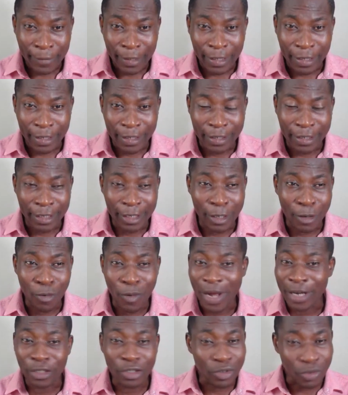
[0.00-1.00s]
And
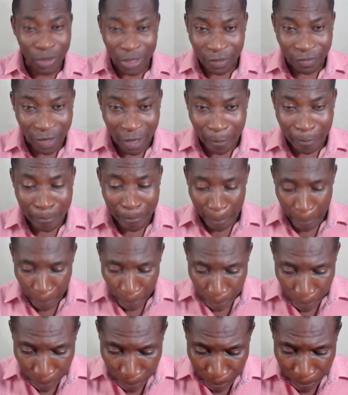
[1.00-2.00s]
why did you give up?
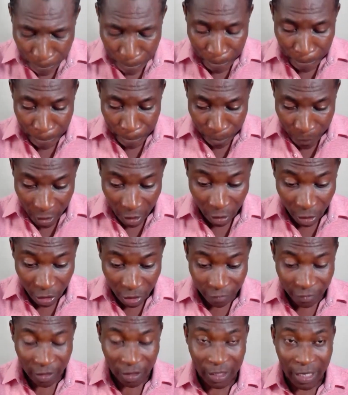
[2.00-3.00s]
A lot
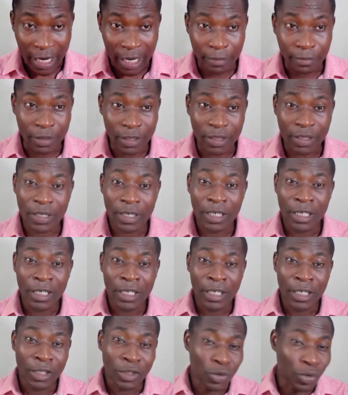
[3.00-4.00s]
of the times,
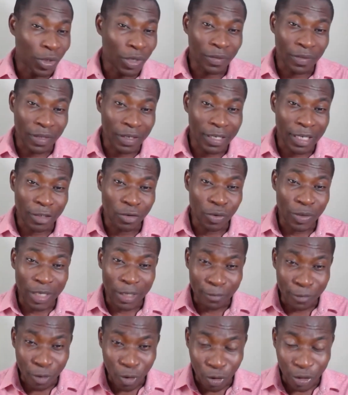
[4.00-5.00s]
the only thing that will
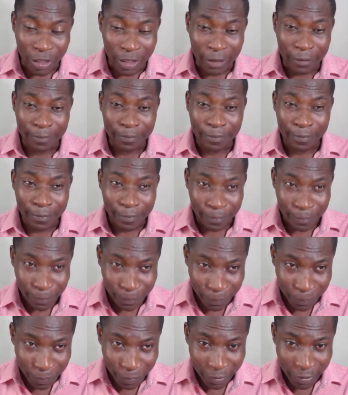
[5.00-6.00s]
keep going,
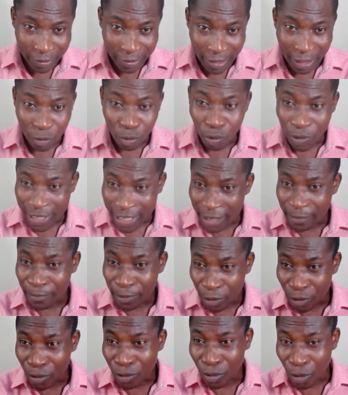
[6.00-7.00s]
that will
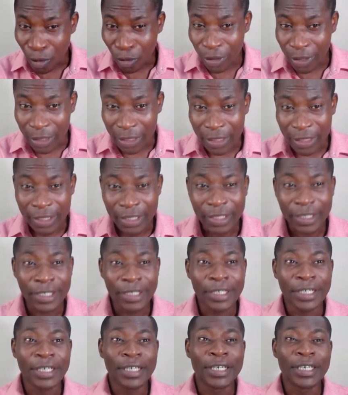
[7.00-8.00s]
keep you going,
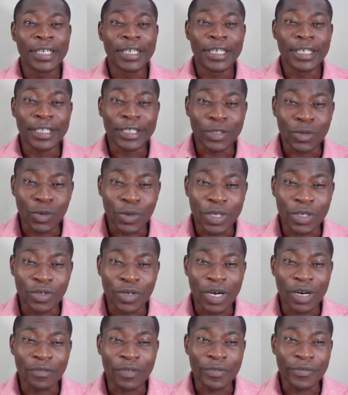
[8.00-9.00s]
is when
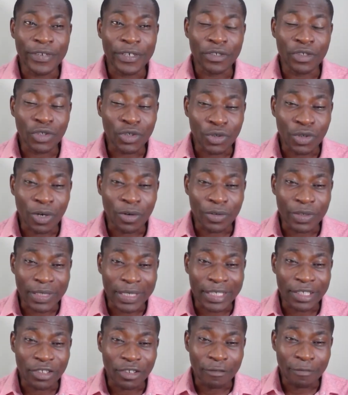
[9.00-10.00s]
you have a very strong
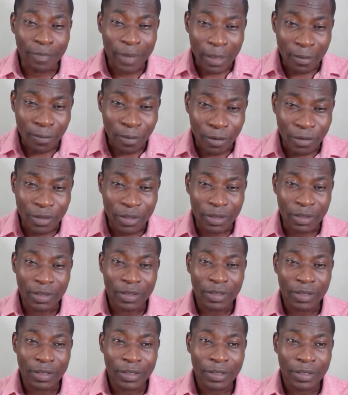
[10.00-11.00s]
sense of purpose
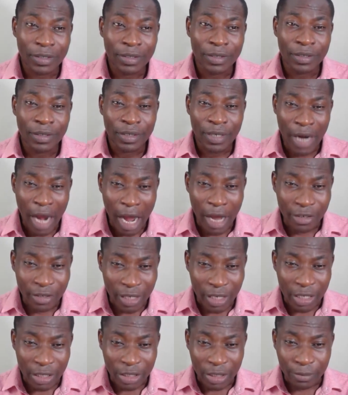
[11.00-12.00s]
as
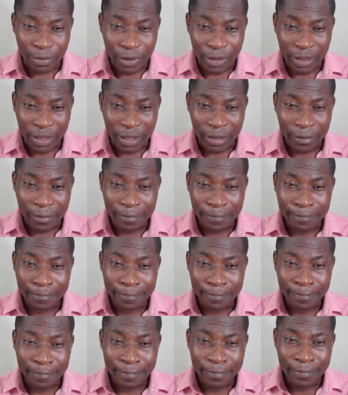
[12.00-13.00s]
an entrepreneur,
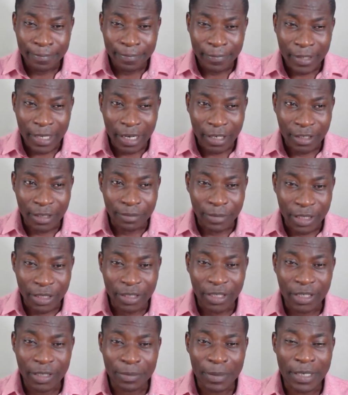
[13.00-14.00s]
as a
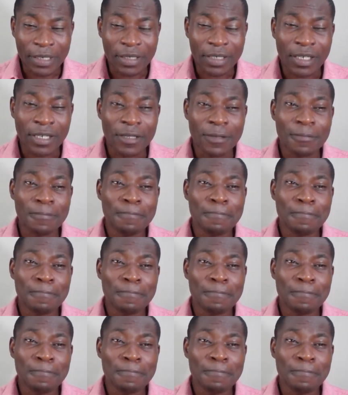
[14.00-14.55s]
business person.